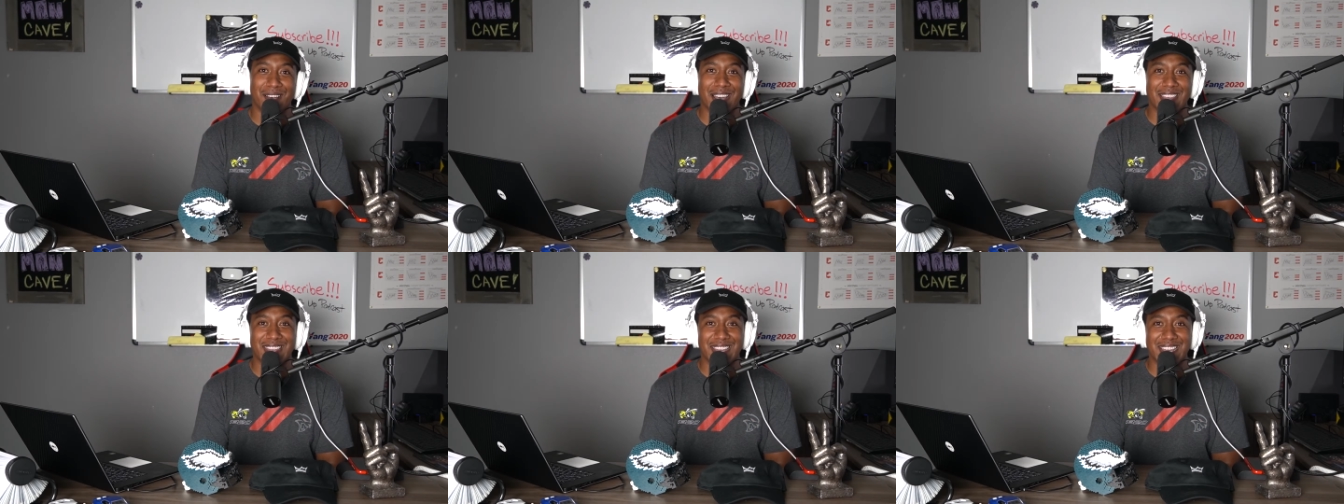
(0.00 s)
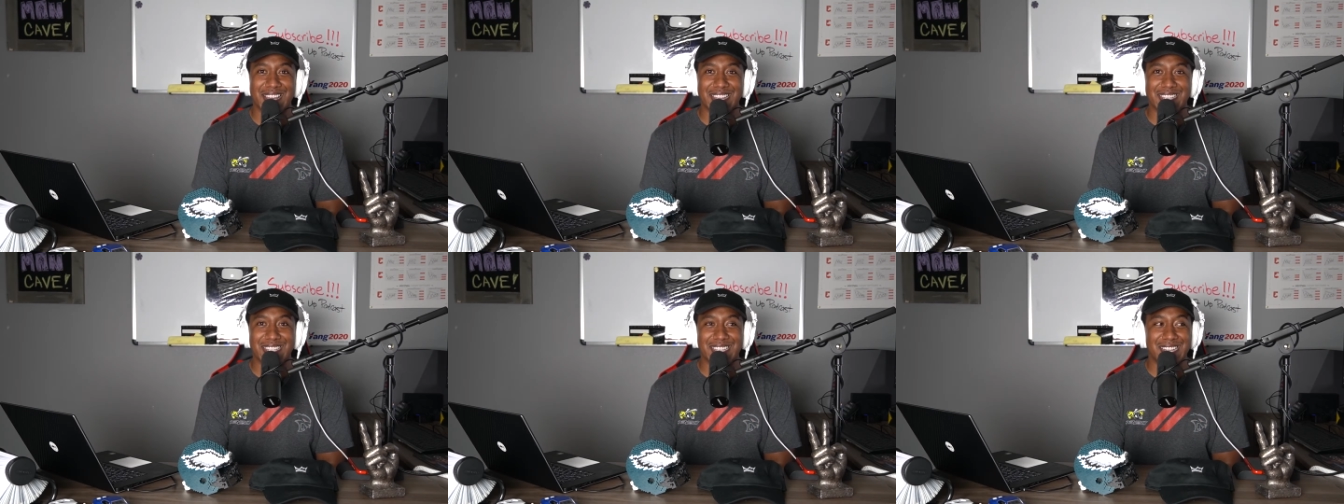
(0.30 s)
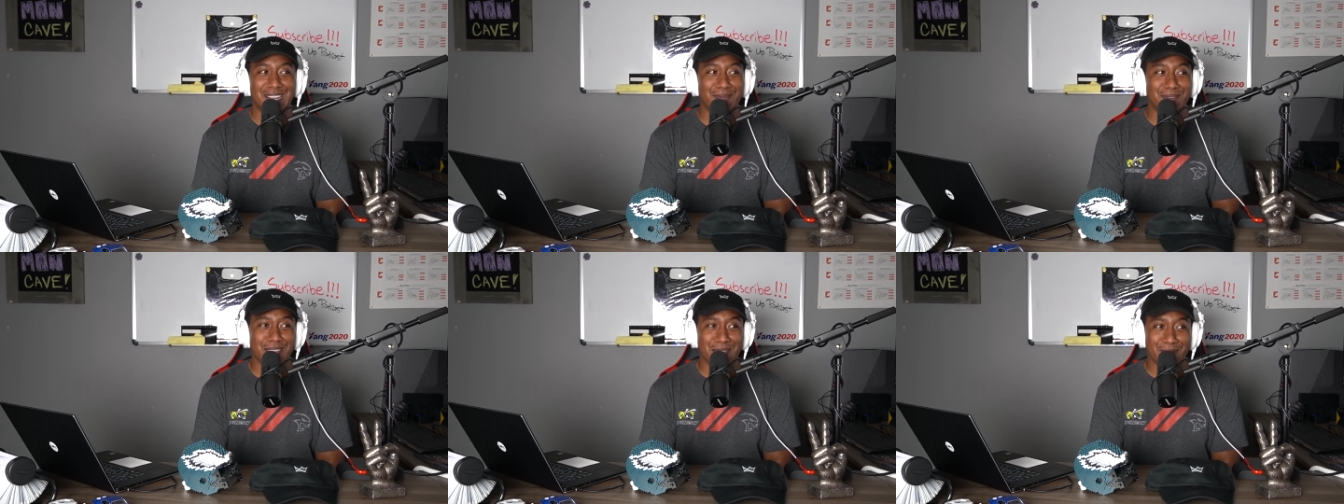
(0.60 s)
I think
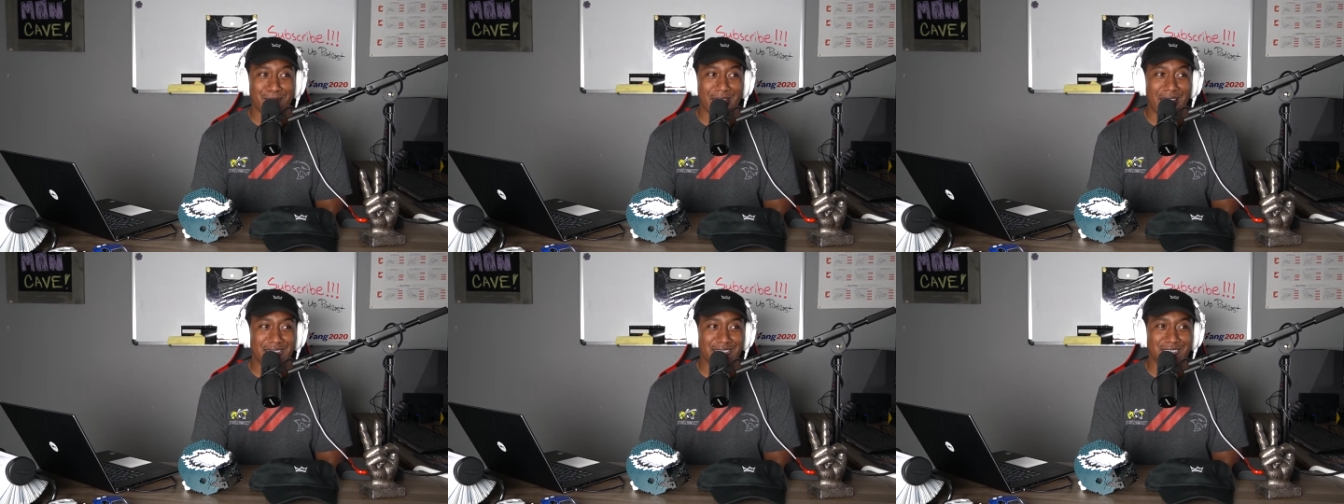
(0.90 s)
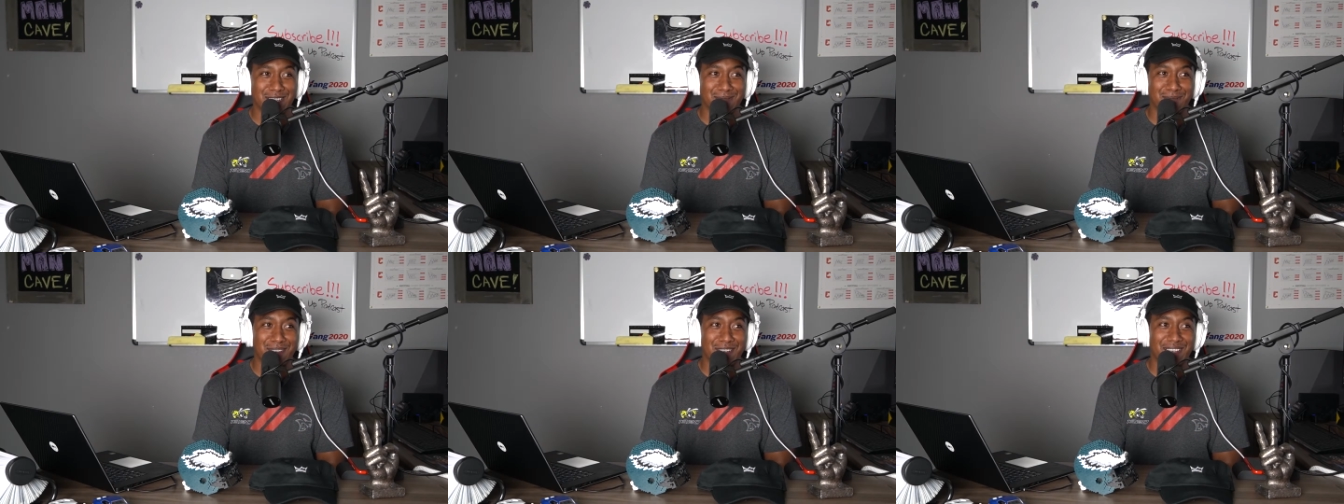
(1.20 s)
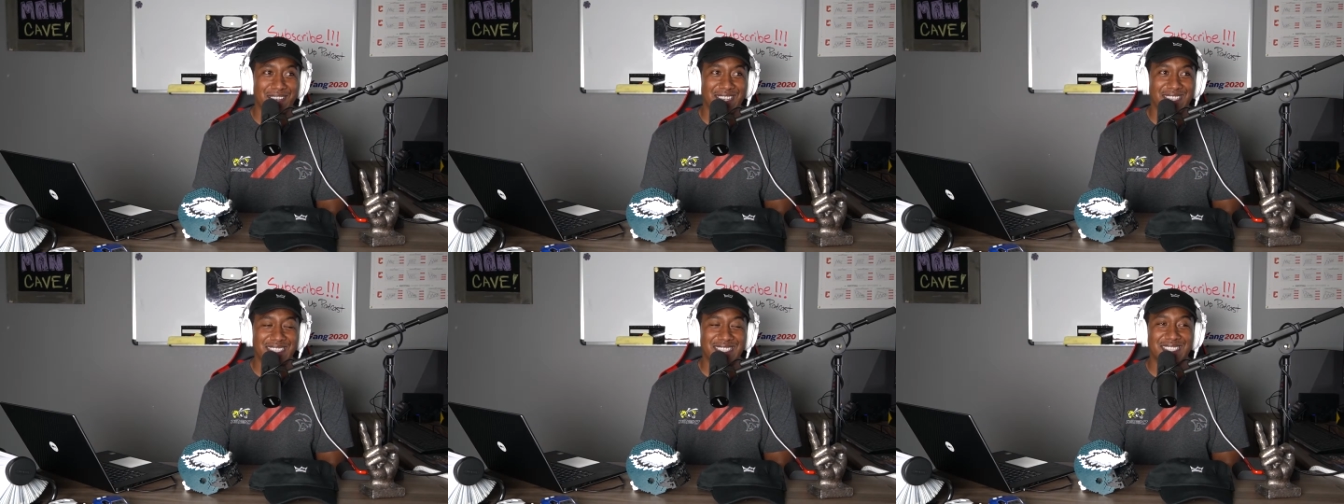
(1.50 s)
NCAA
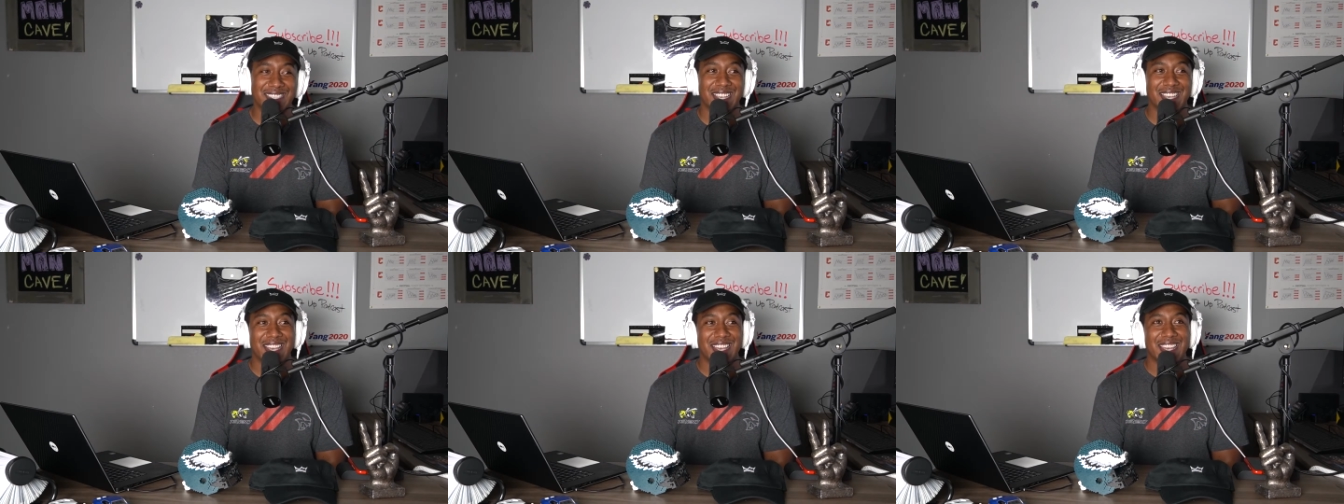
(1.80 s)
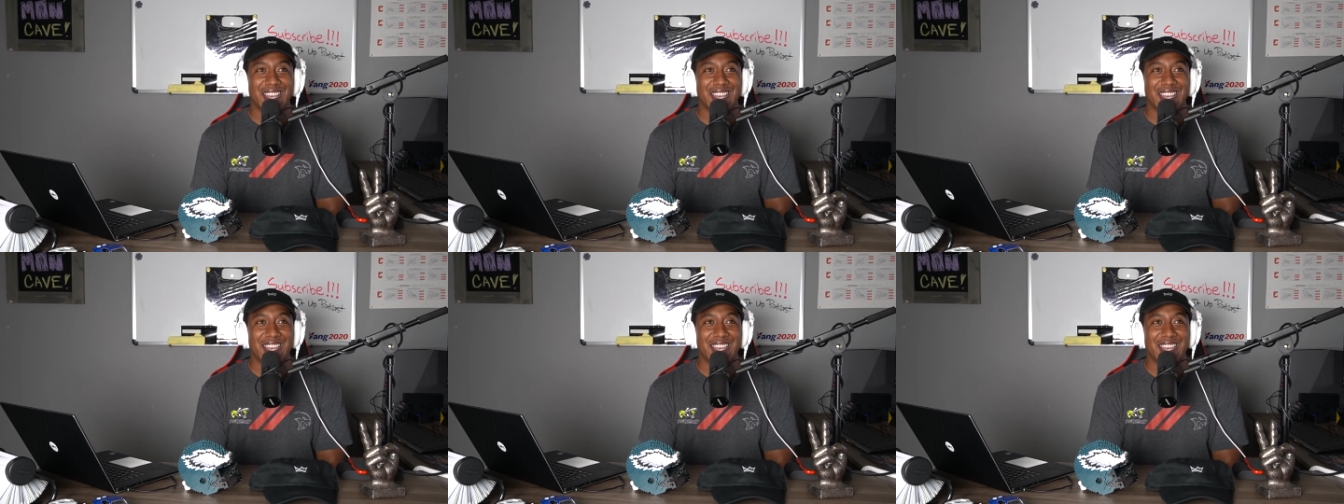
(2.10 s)
basketball is